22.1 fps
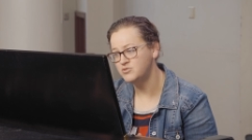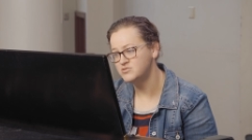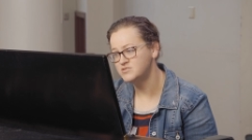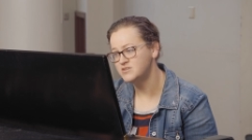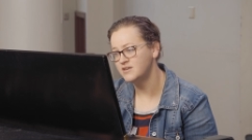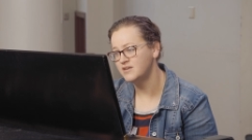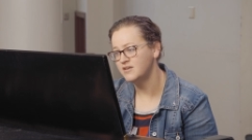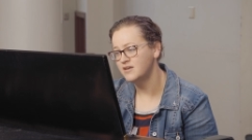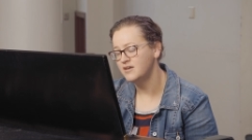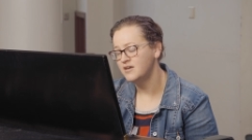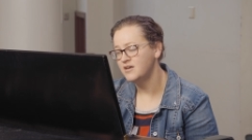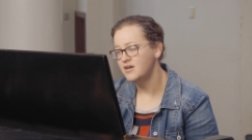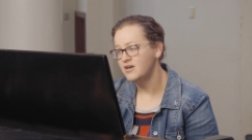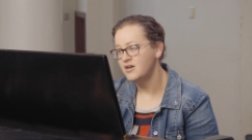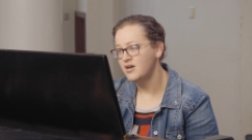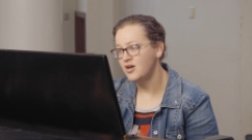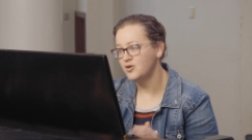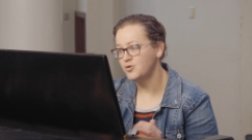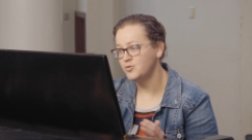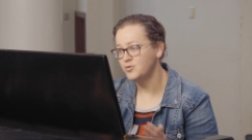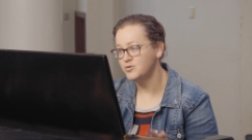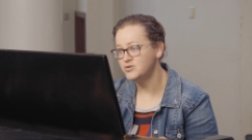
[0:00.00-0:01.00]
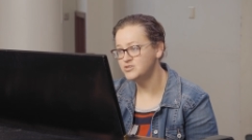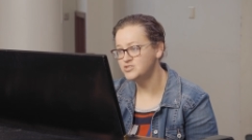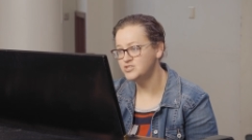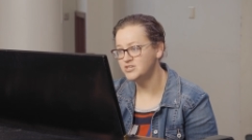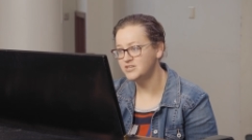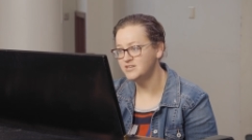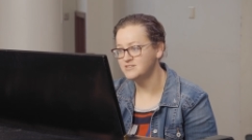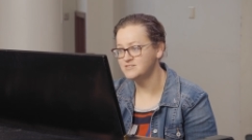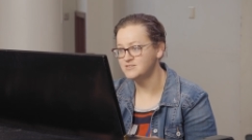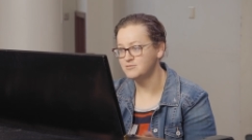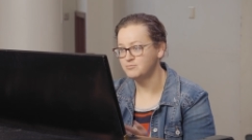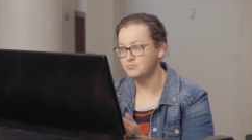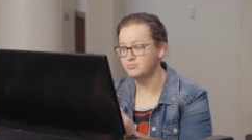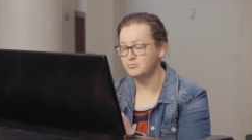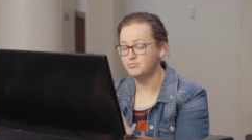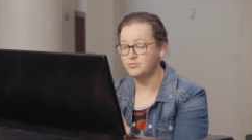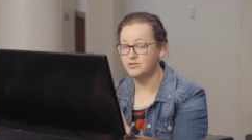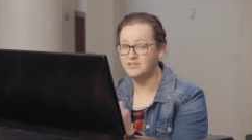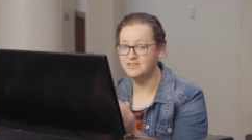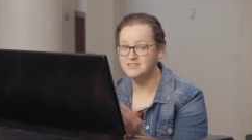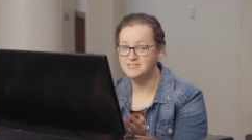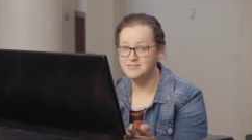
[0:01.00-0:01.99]
music, a chord sheet is a
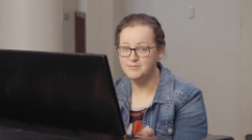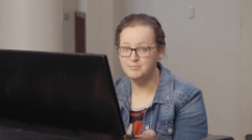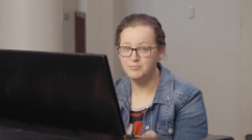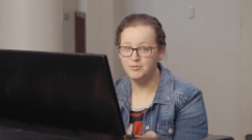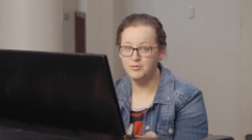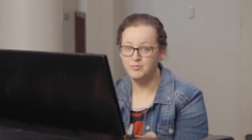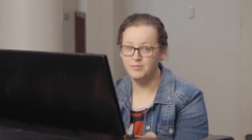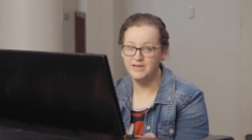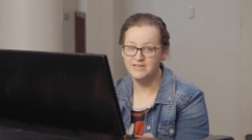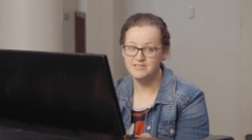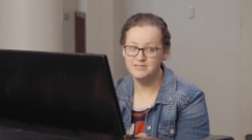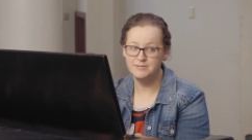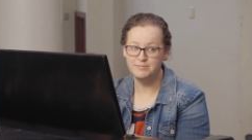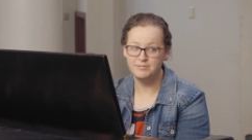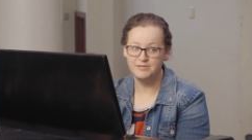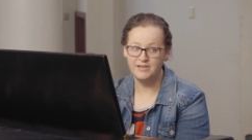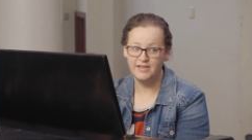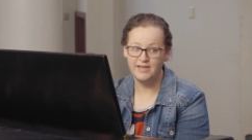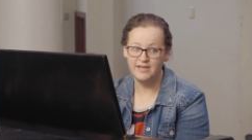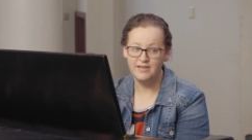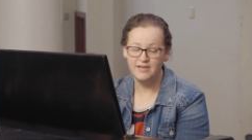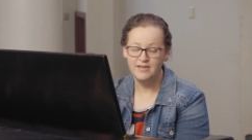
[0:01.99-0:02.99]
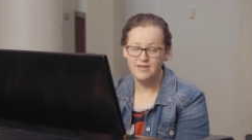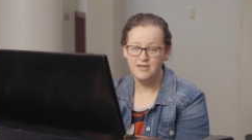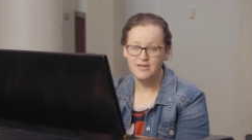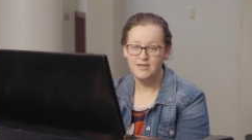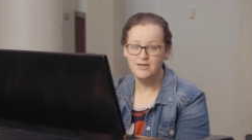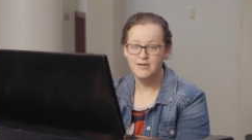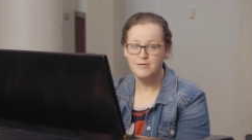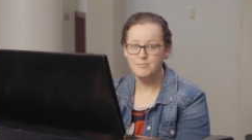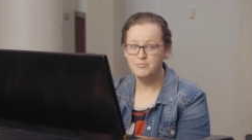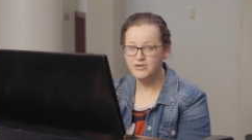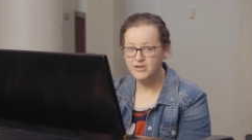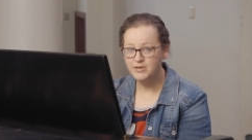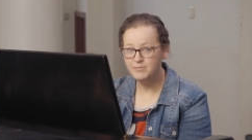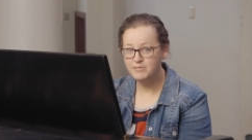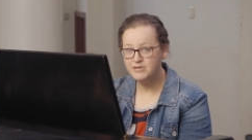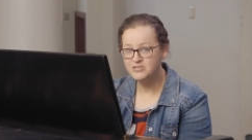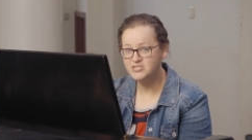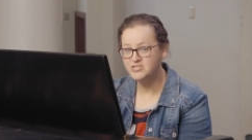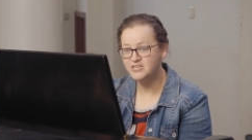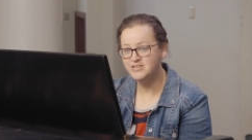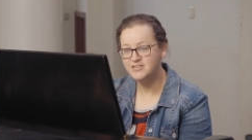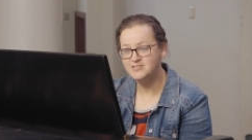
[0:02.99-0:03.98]
really simple way to play pretty
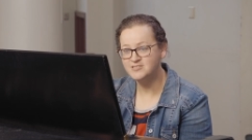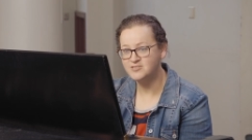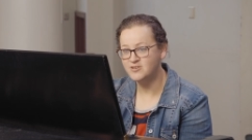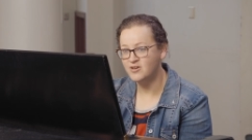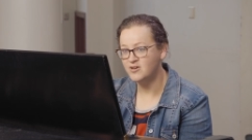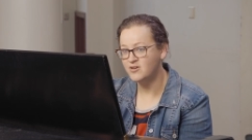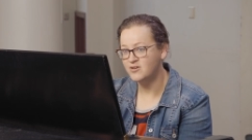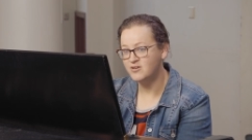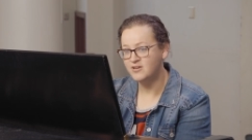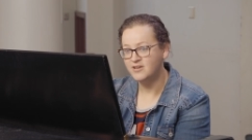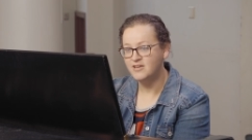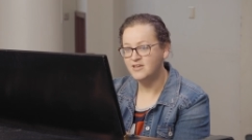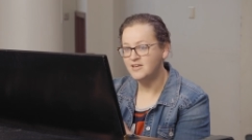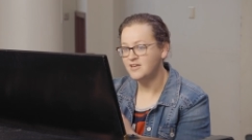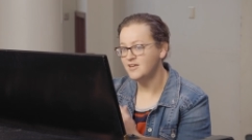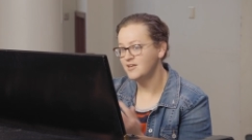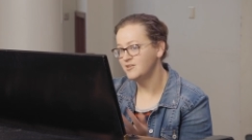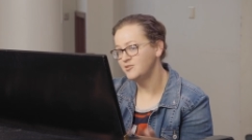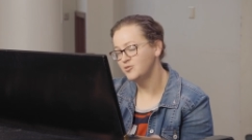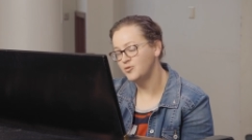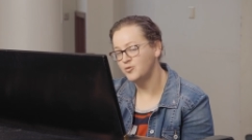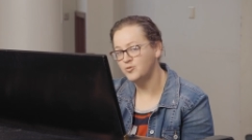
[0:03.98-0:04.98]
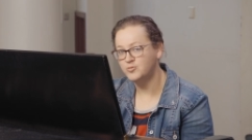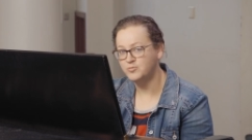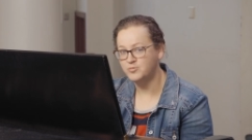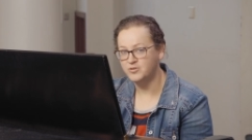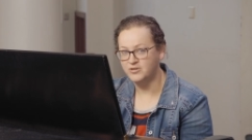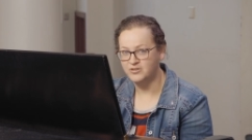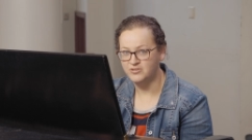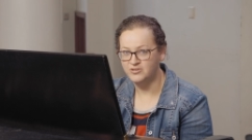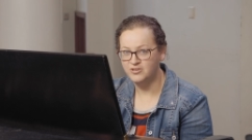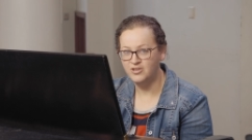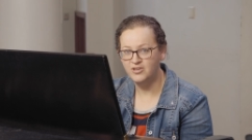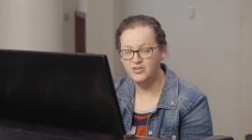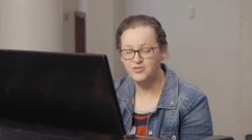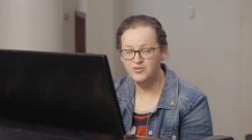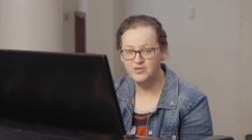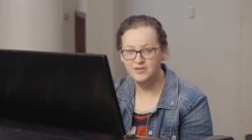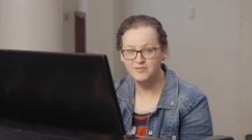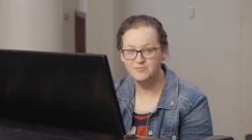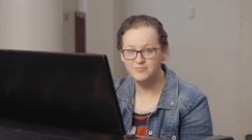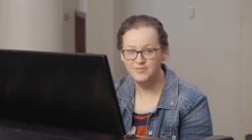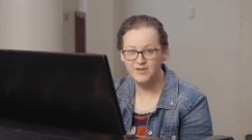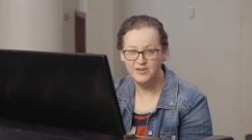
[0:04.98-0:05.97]
much any song in the whole world. You
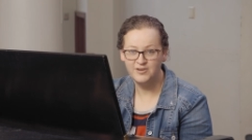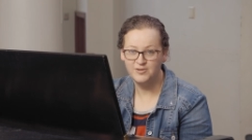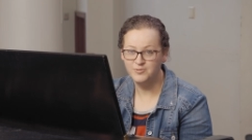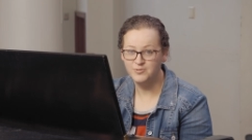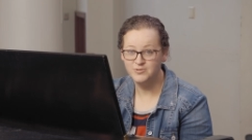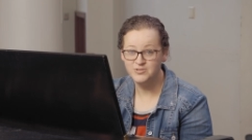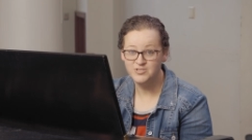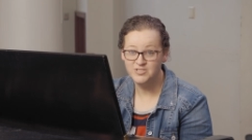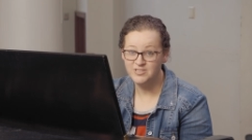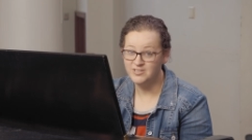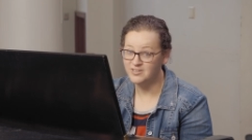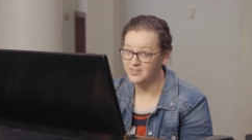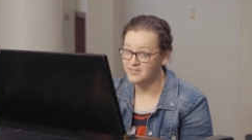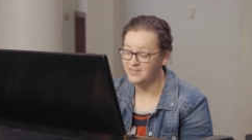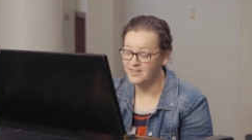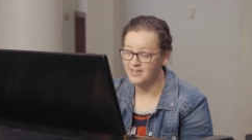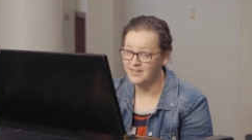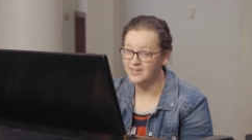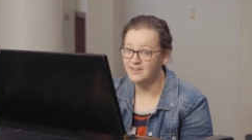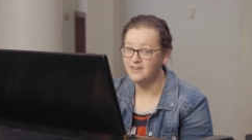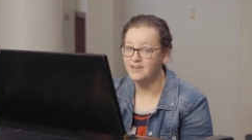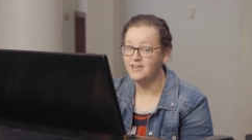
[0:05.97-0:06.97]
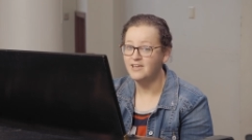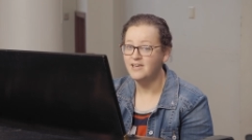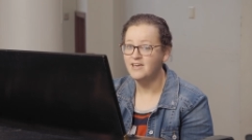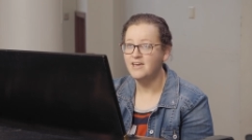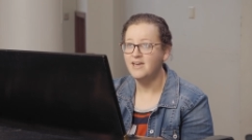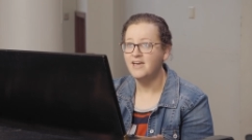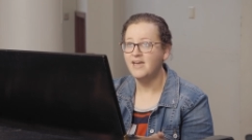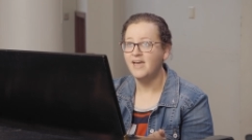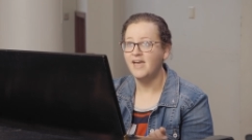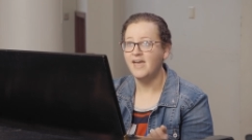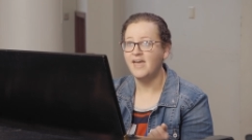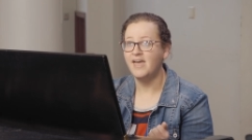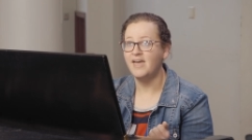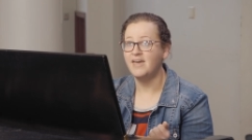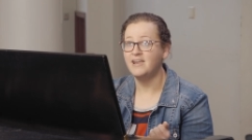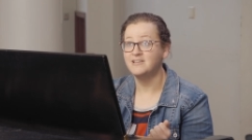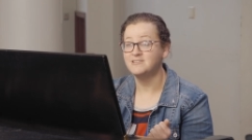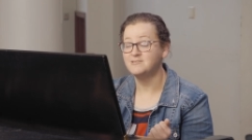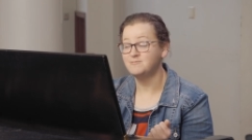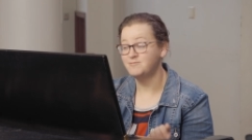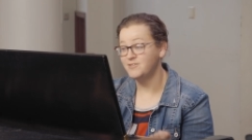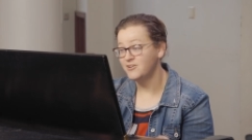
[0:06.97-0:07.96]
can find a chord sheet online
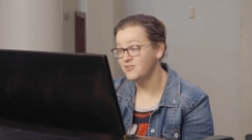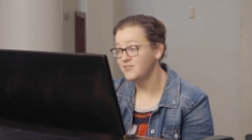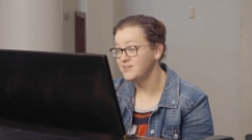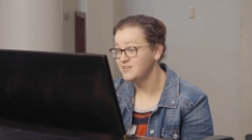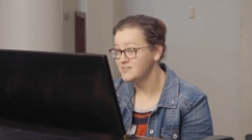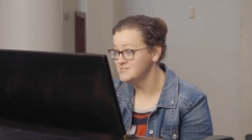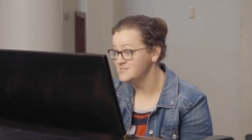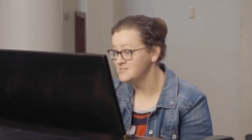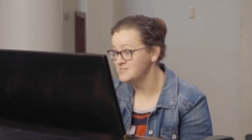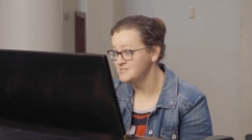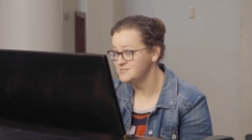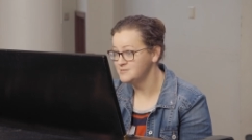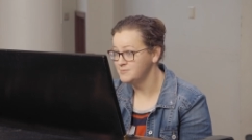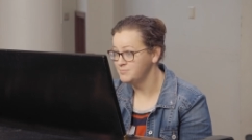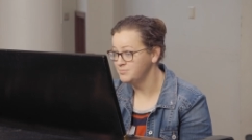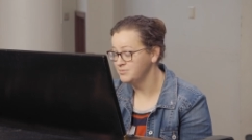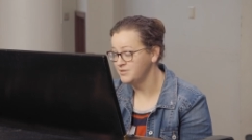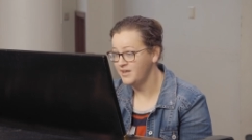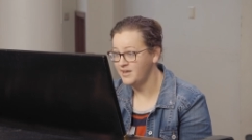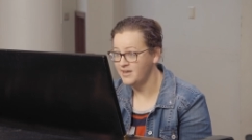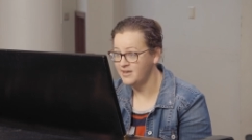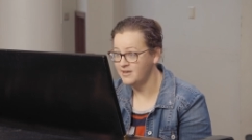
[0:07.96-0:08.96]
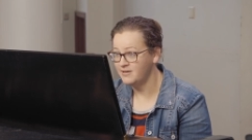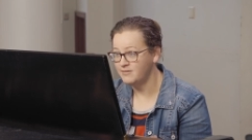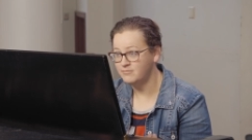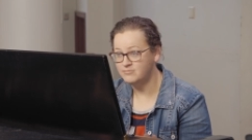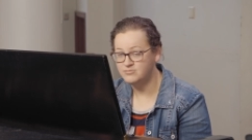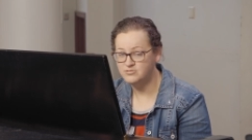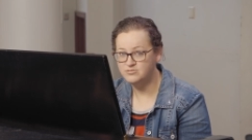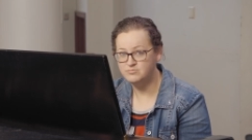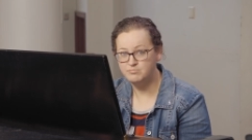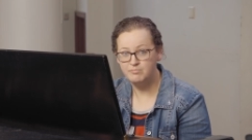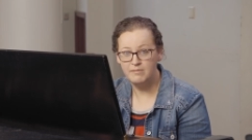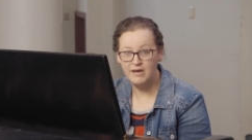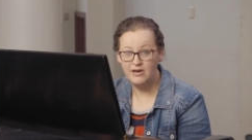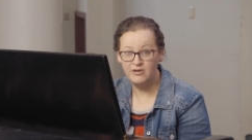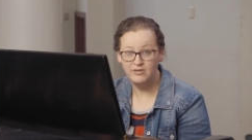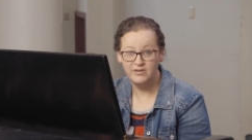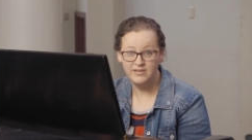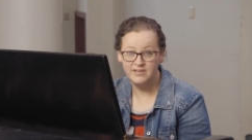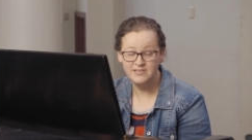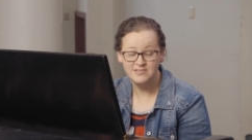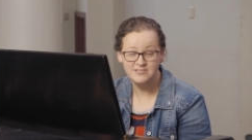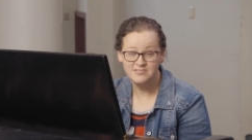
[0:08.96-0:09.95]
and it's very easy to play
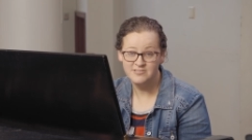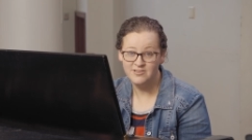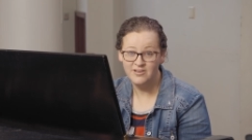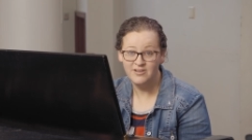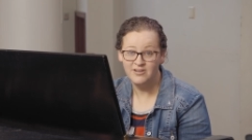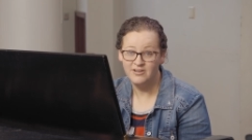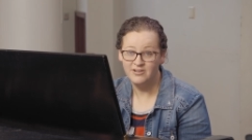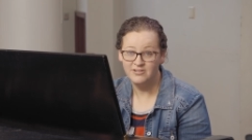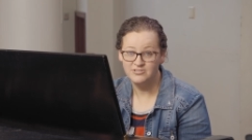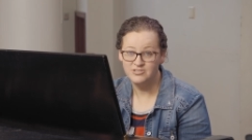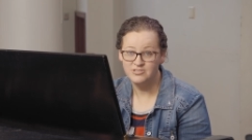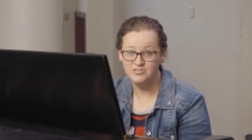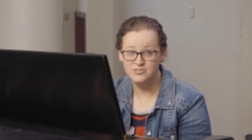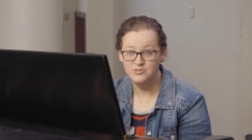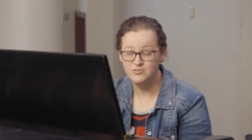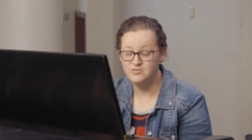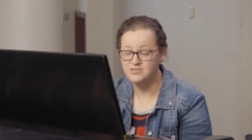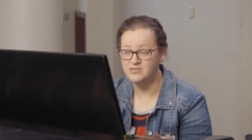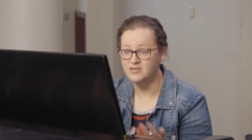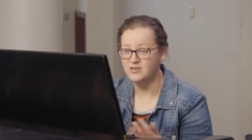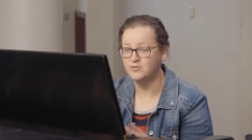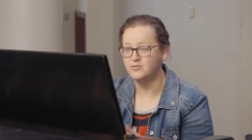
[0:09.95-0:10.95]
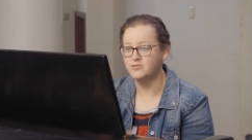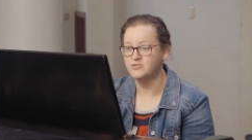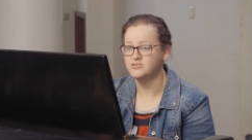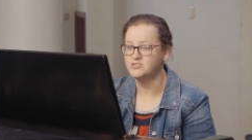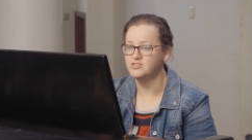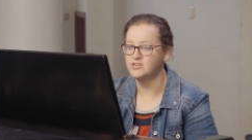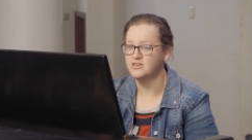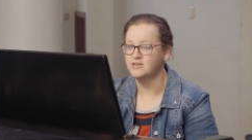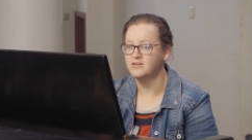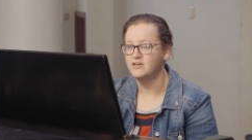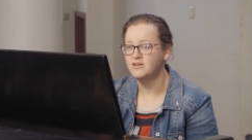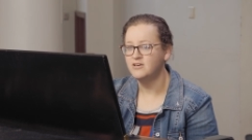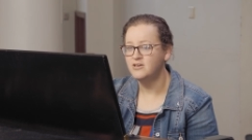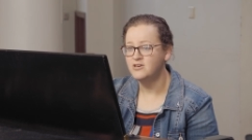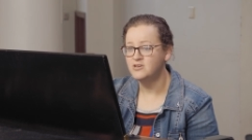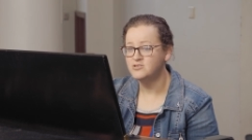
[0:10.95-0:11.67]
about any song just using a chord sheet.